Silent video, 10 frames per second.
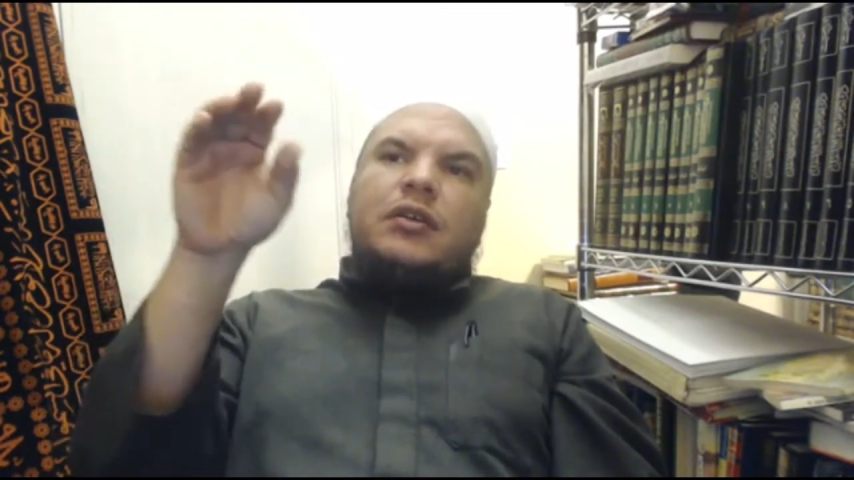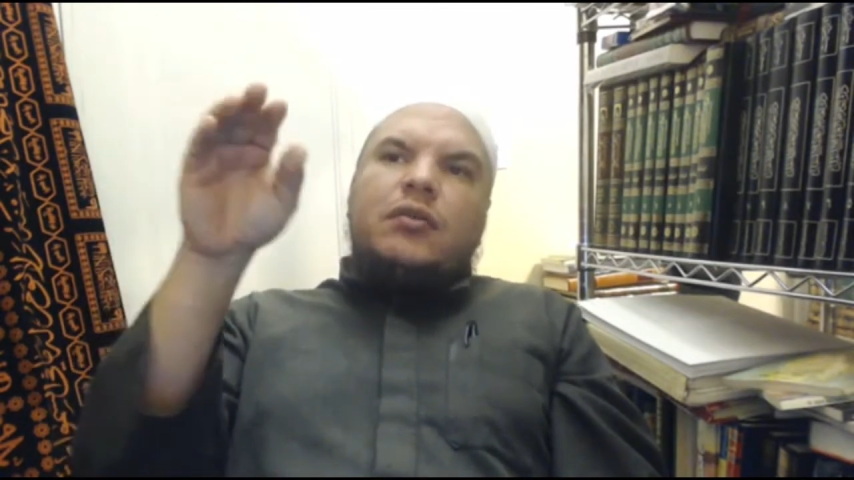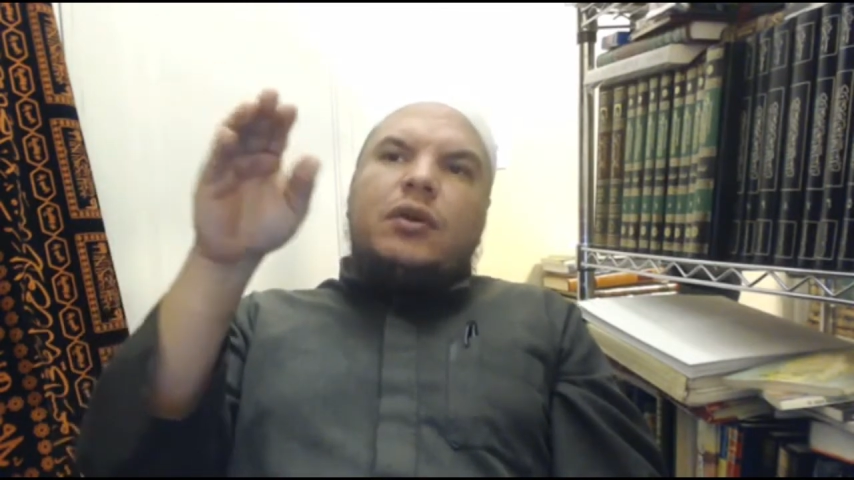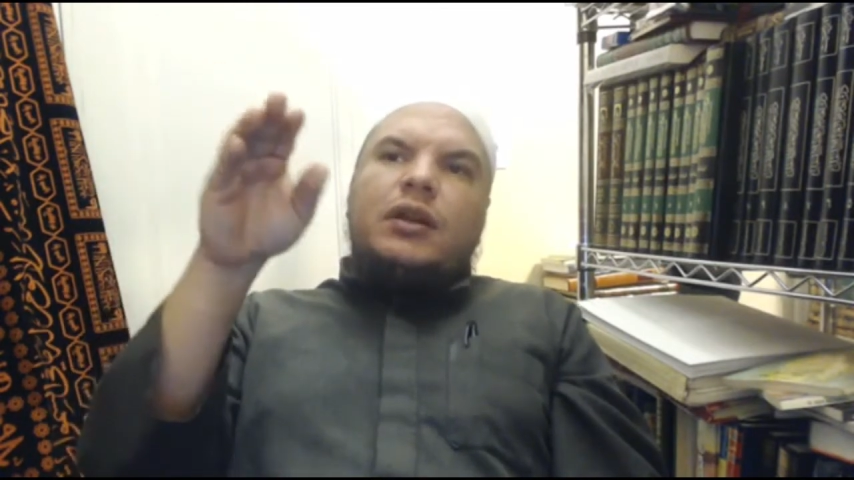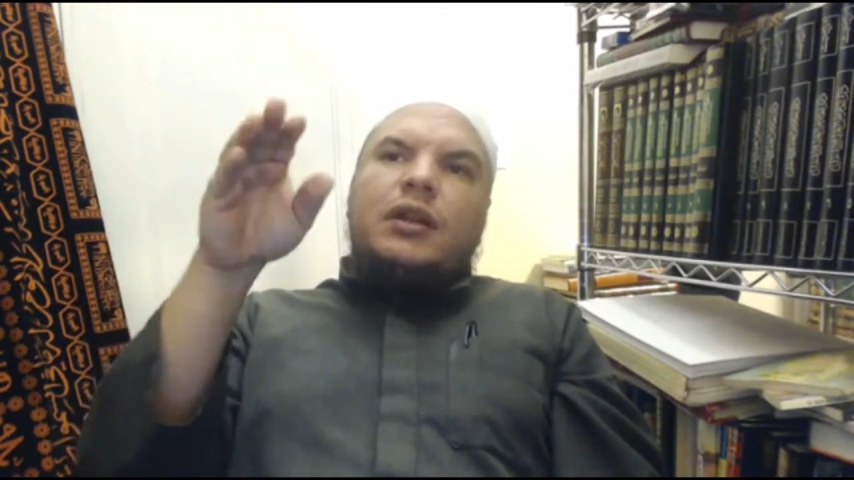
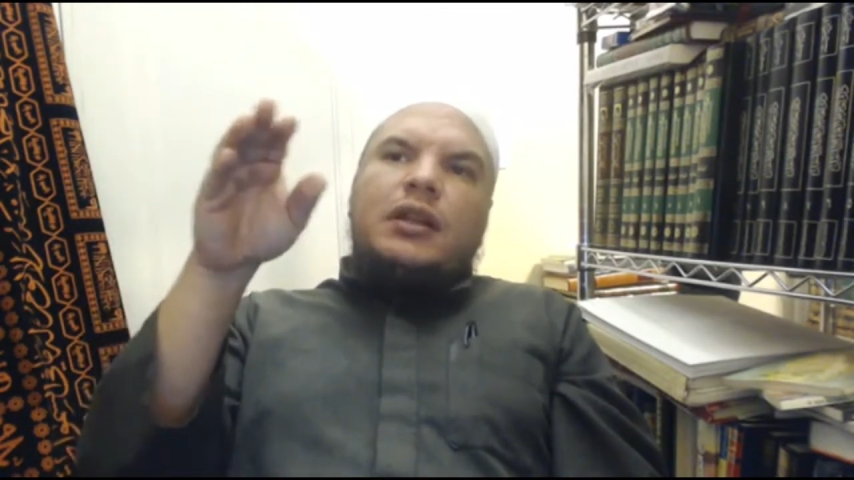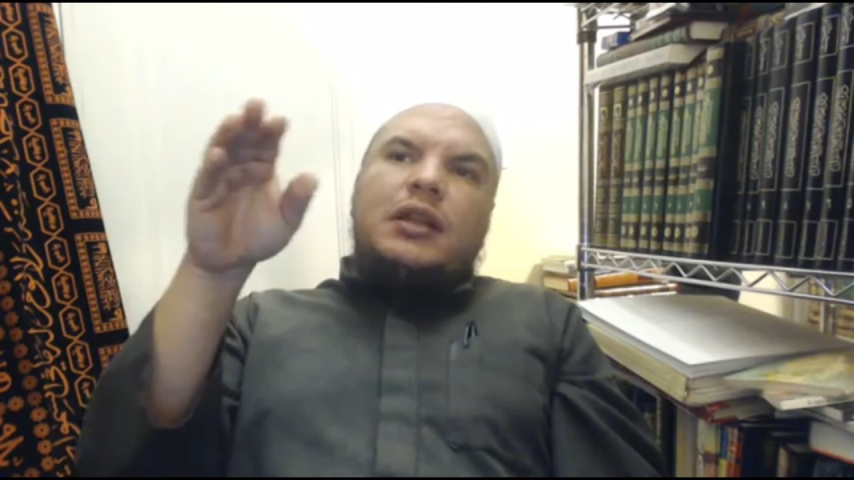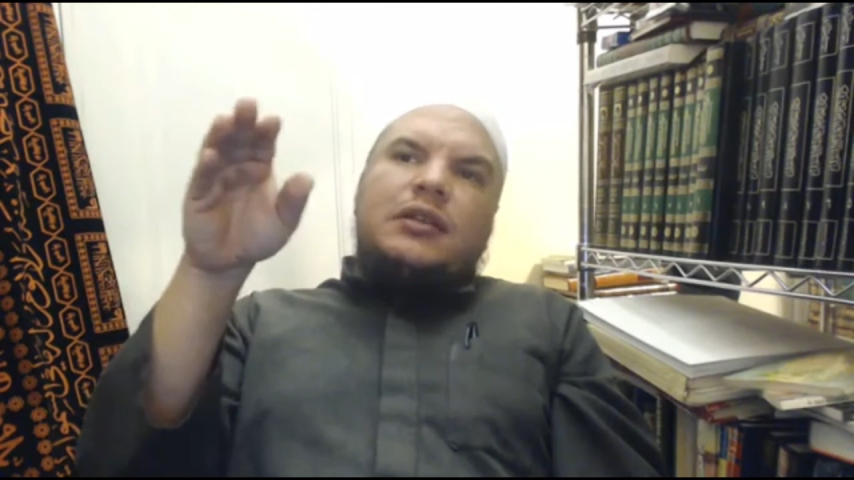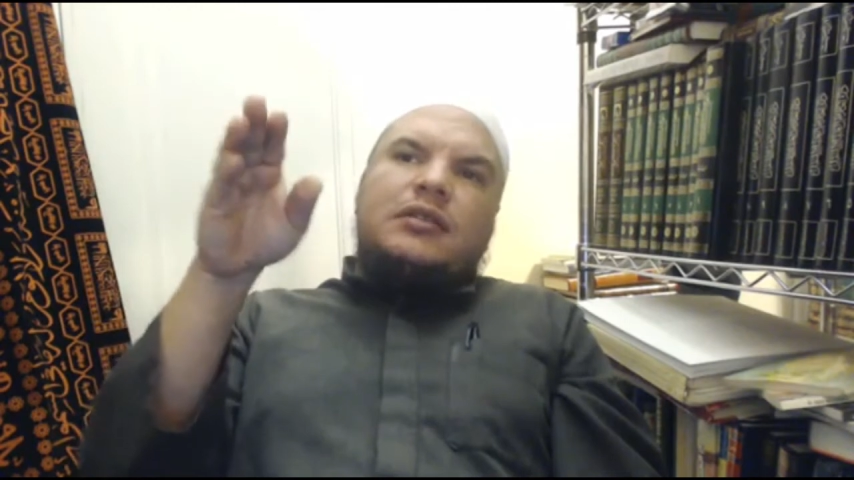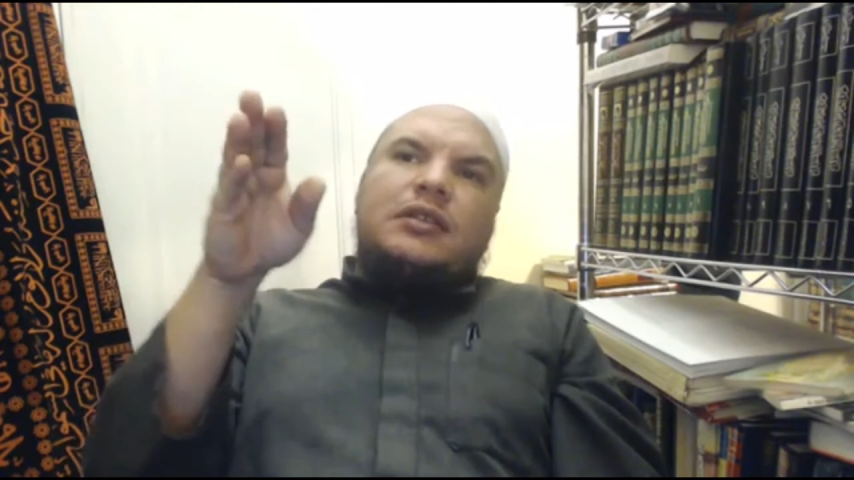when it
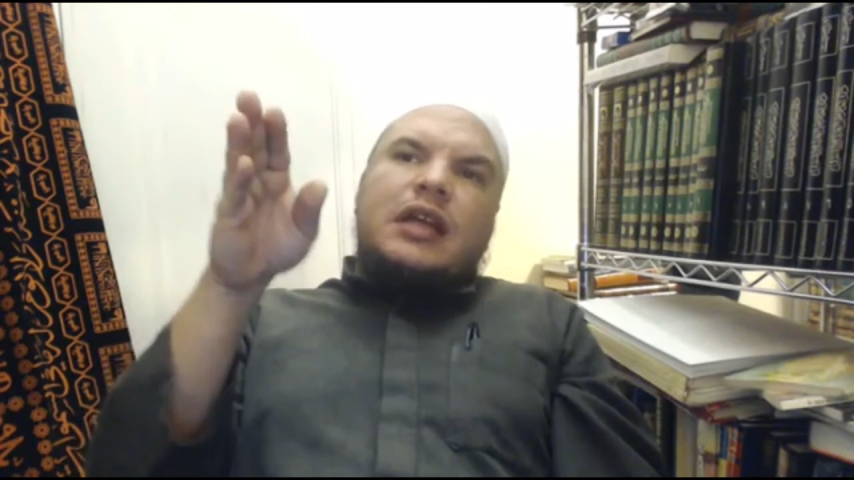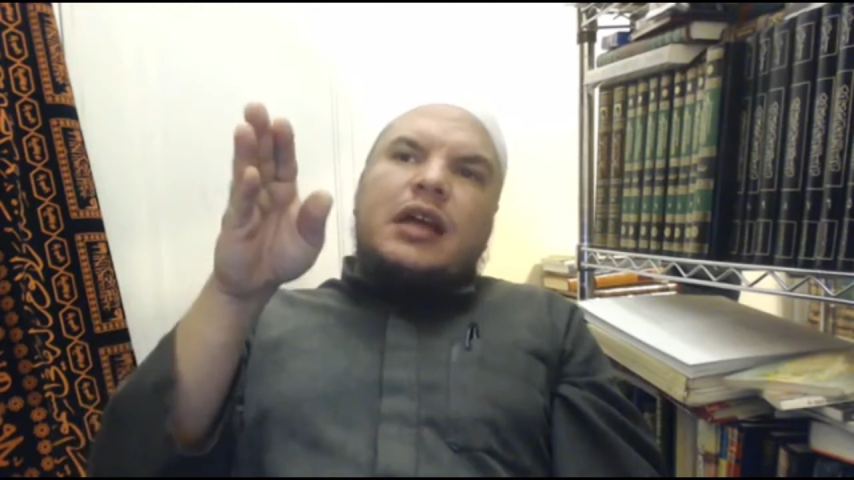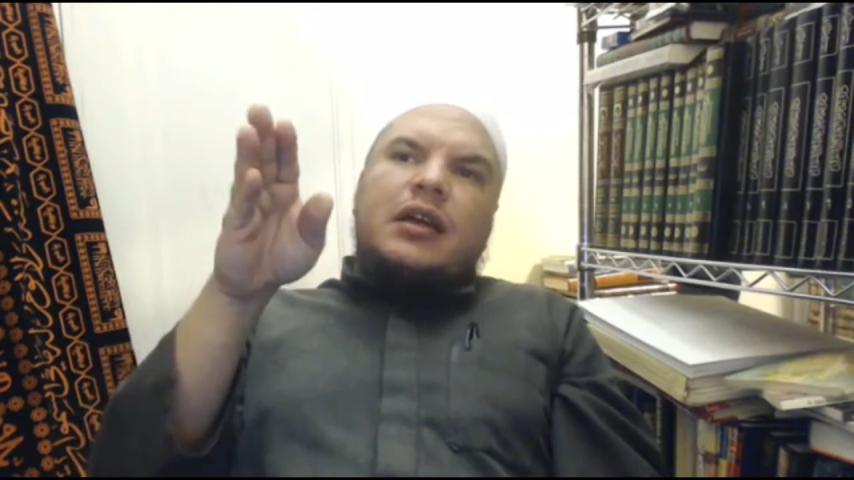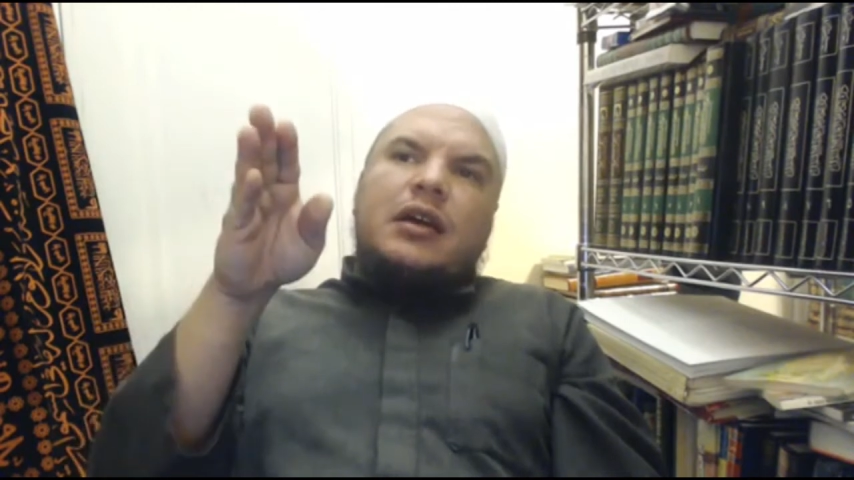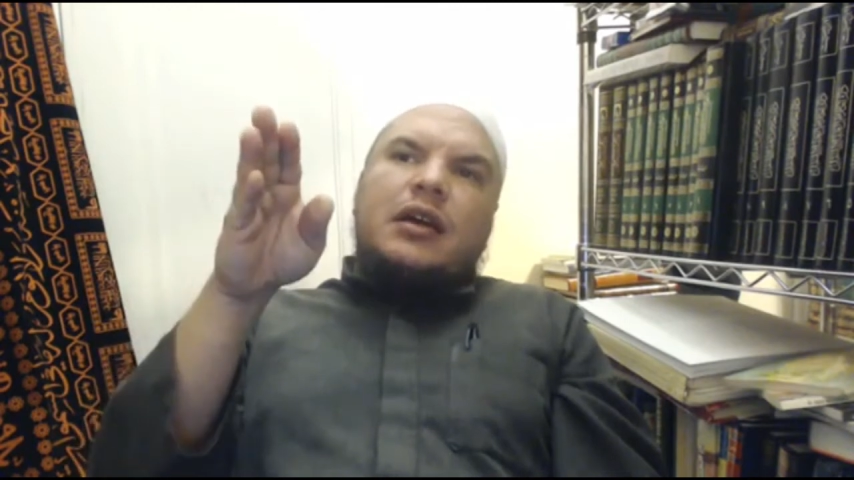is that